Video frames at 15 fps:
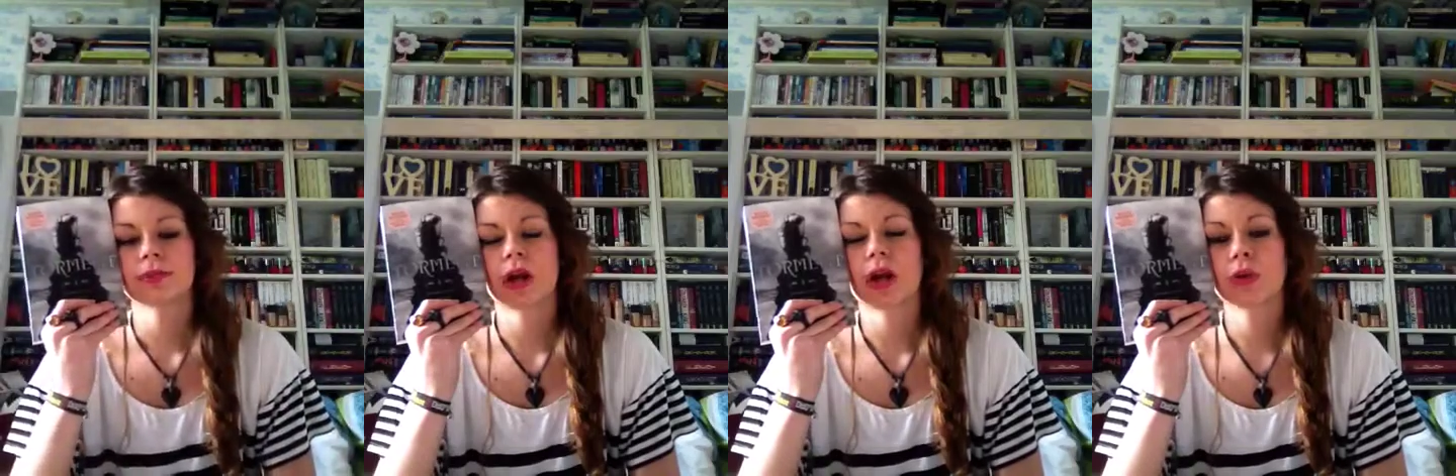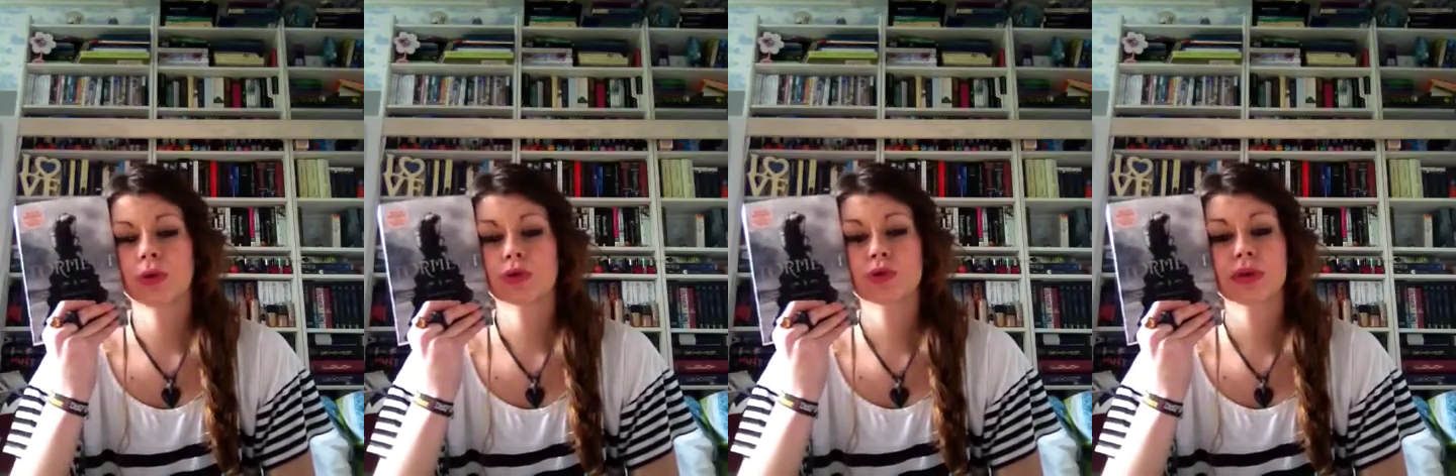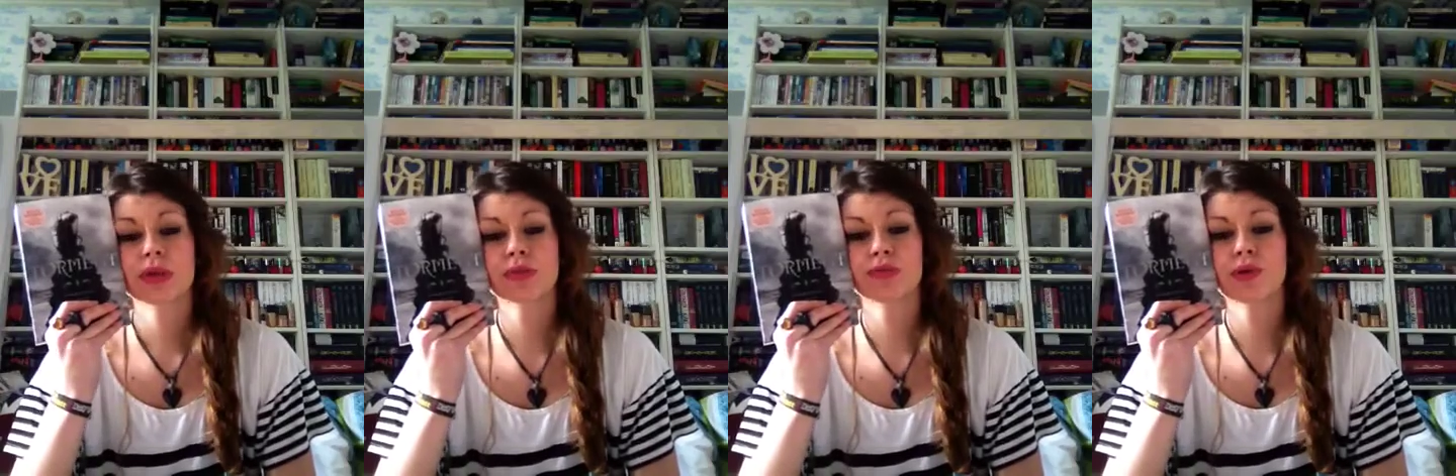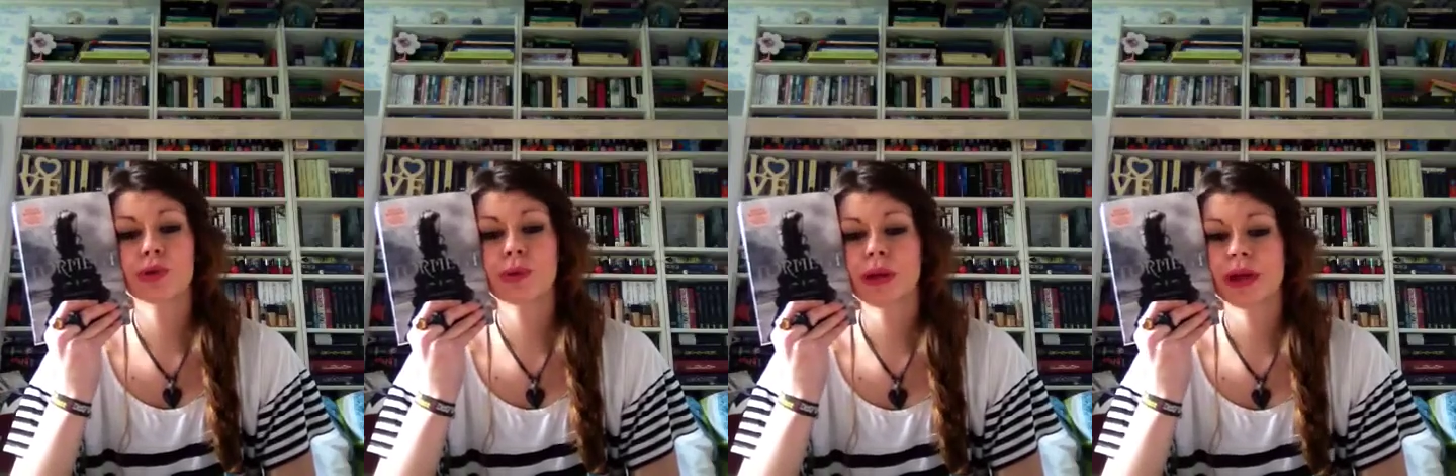I was really
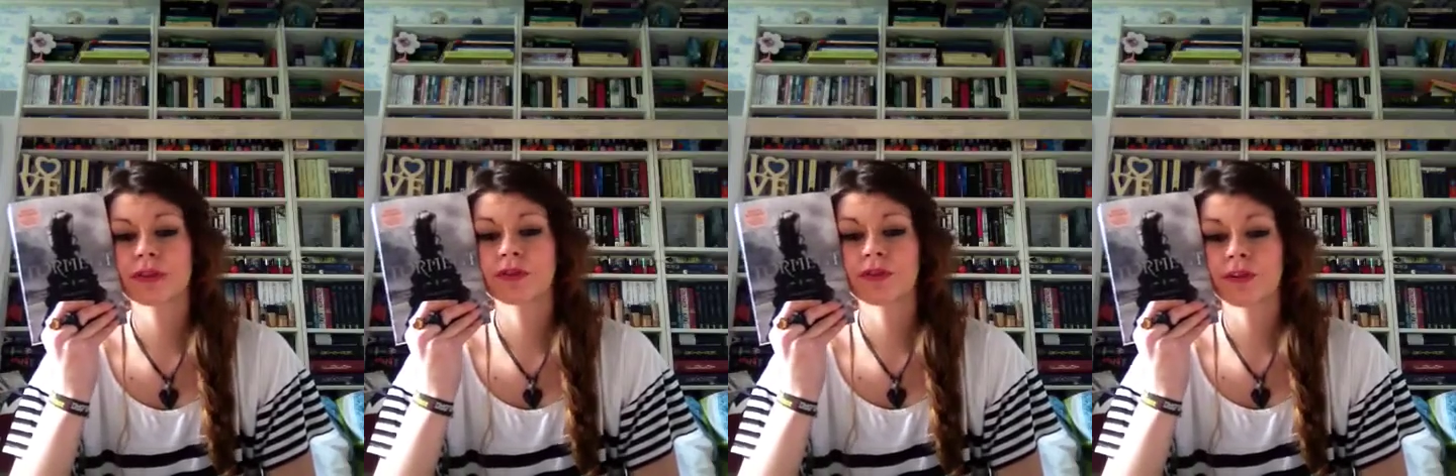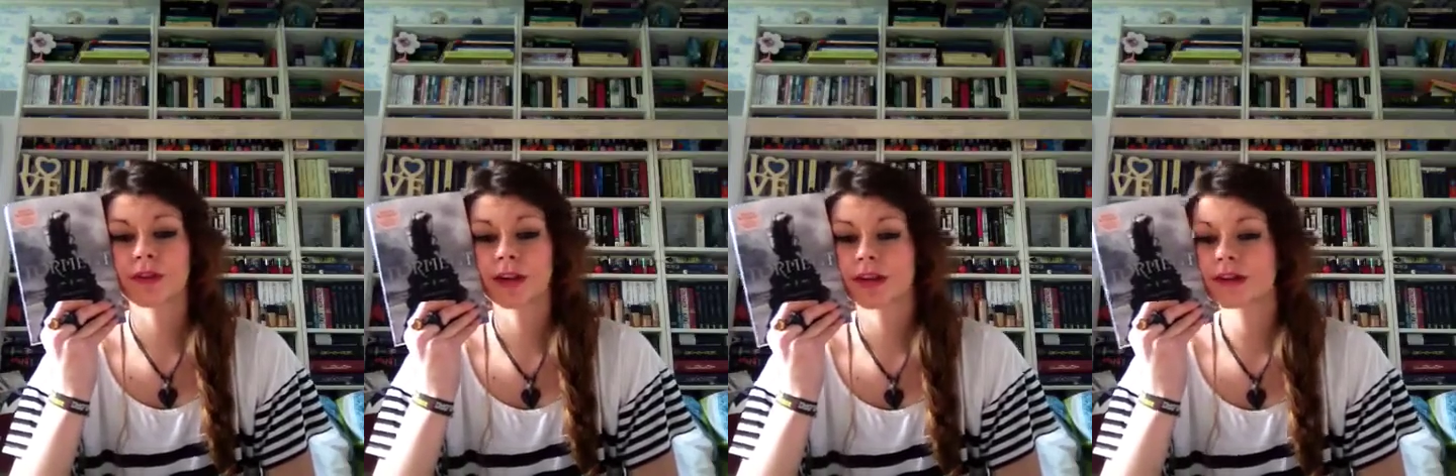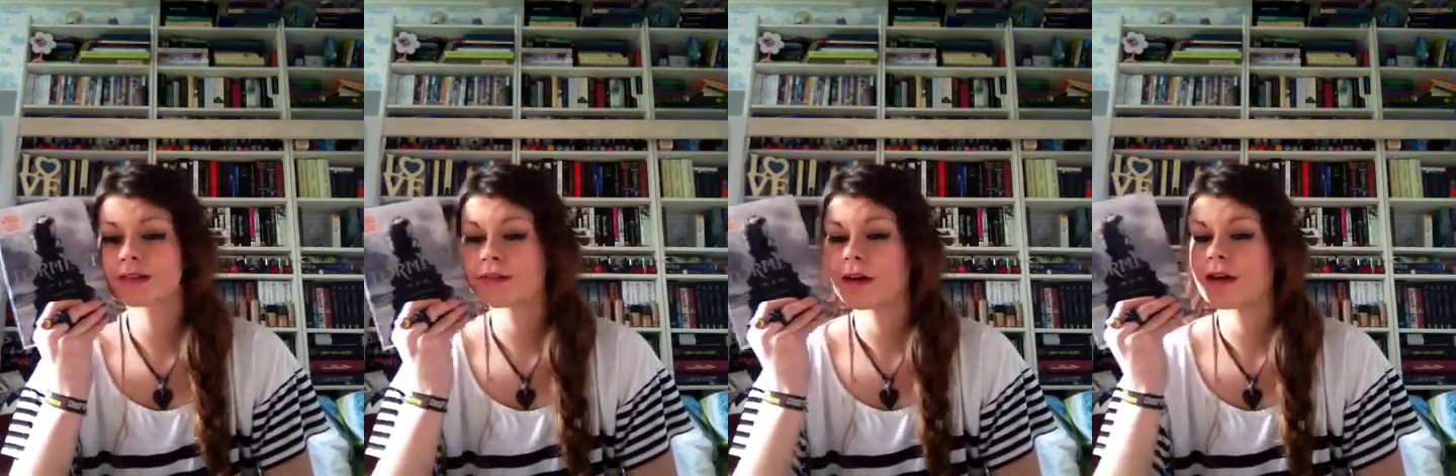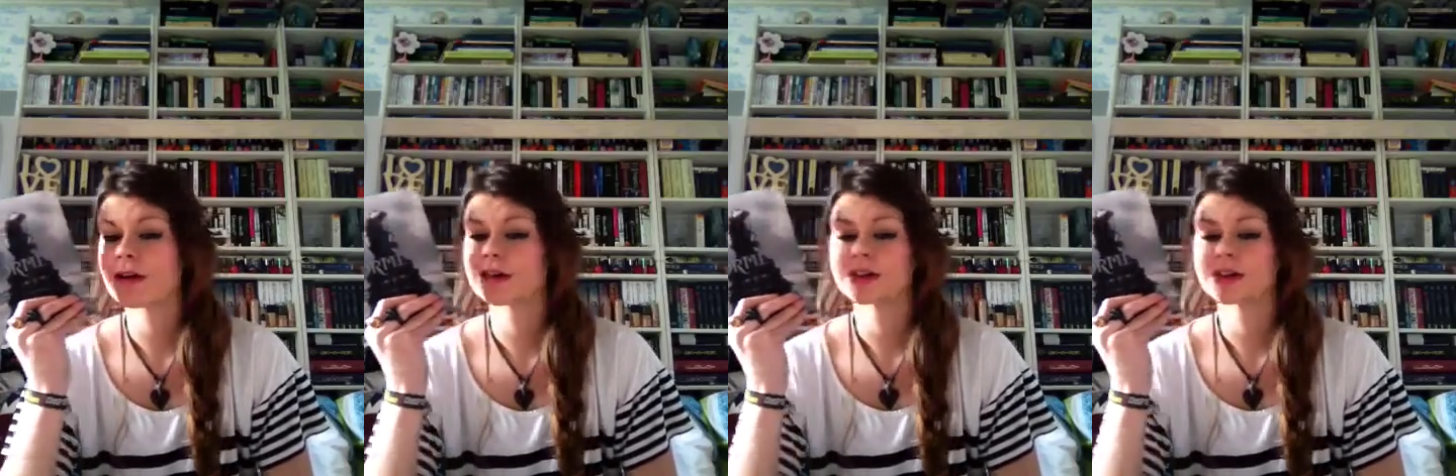rooting for it as well.